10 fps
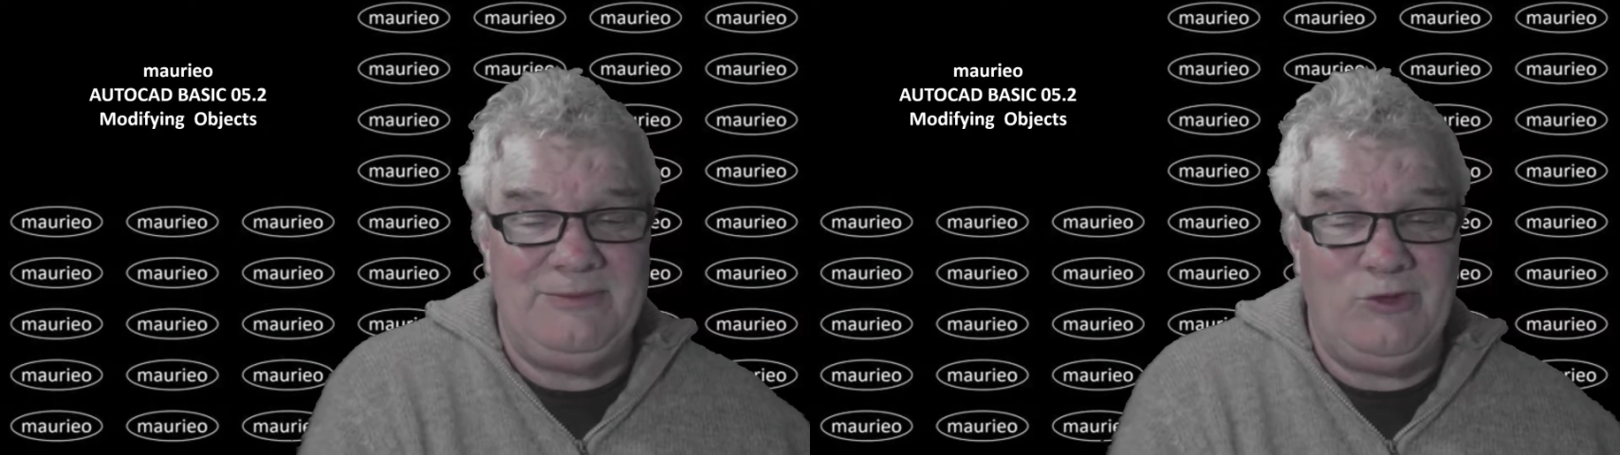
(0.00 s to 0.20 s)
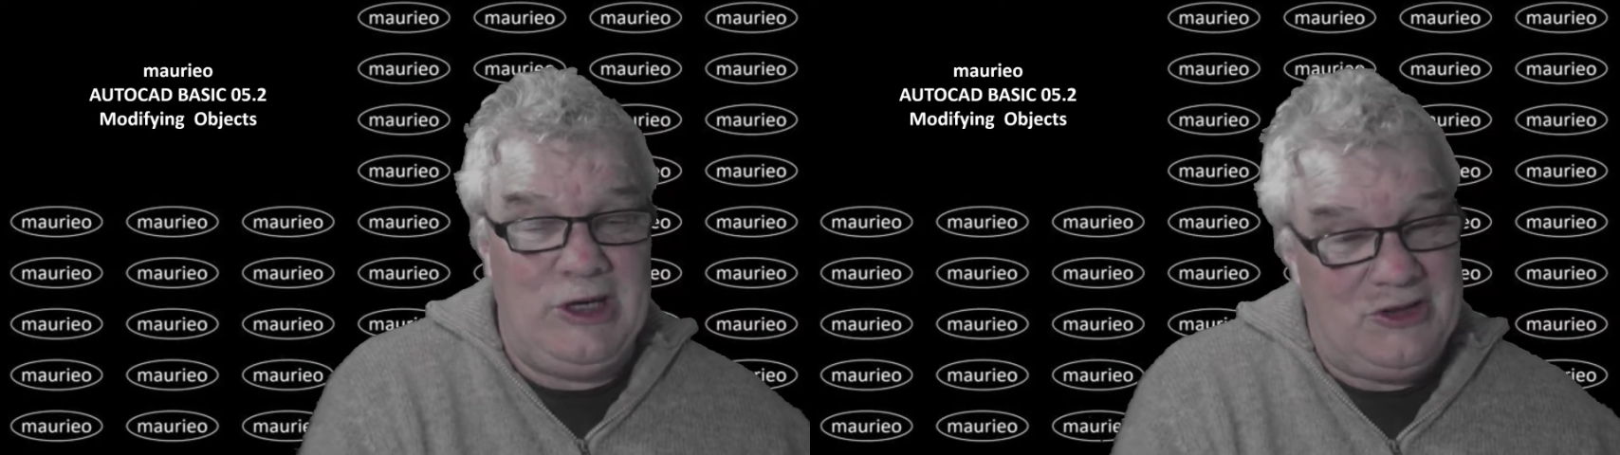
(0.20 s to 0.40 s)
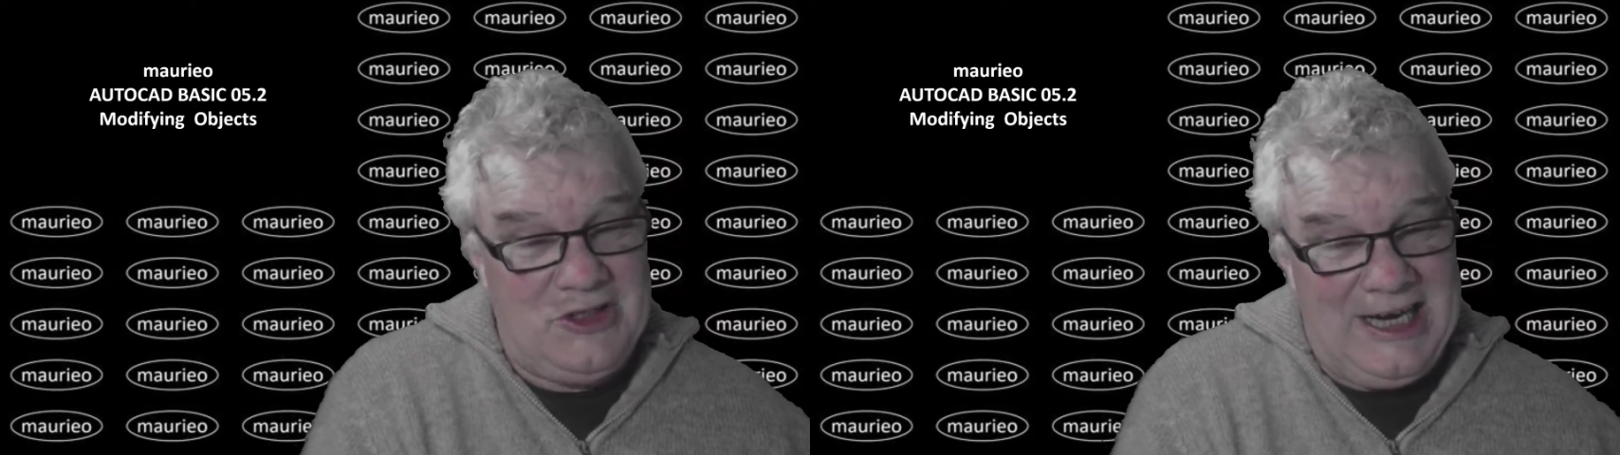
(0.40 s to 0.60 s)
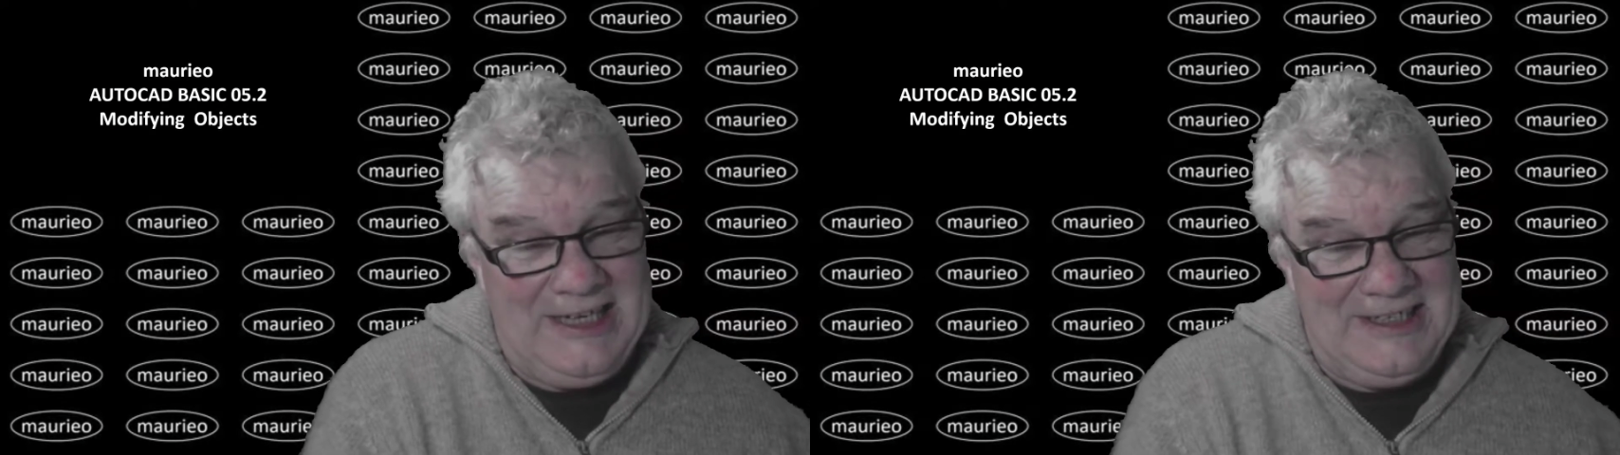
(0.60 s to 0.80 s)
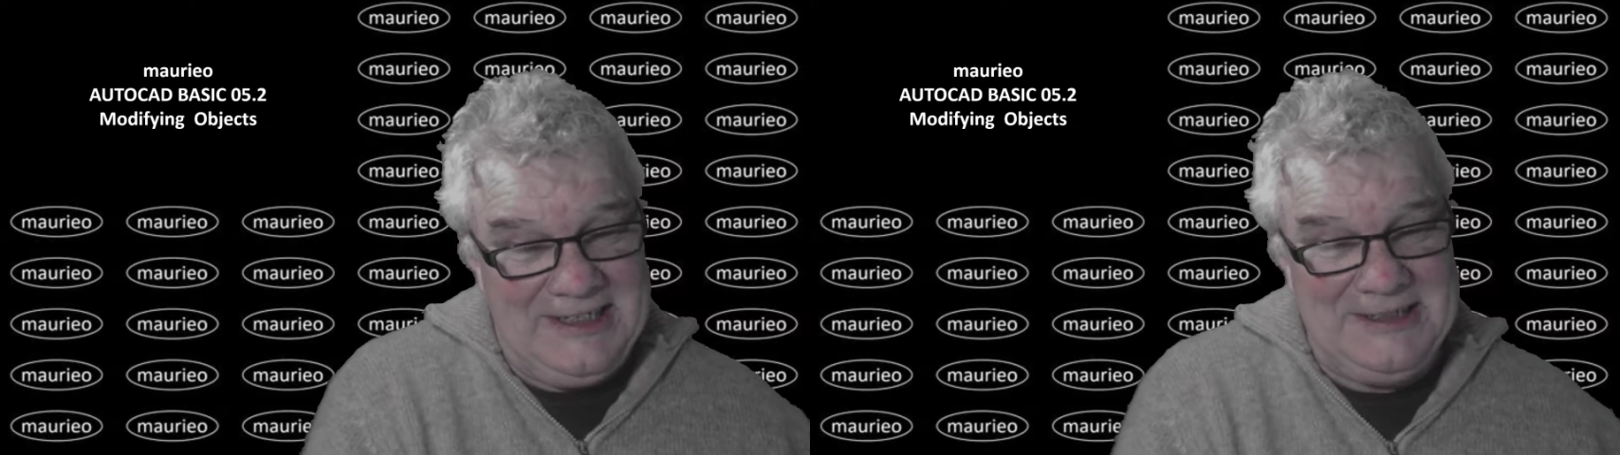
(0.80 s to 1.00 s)

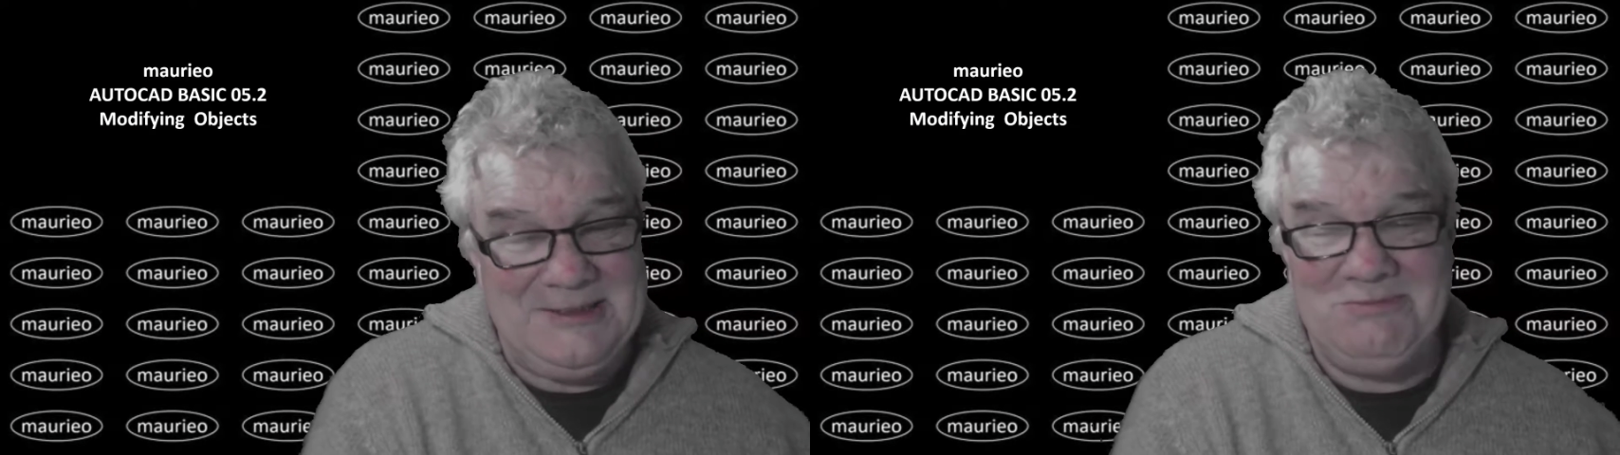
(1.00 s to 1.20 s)
rotating,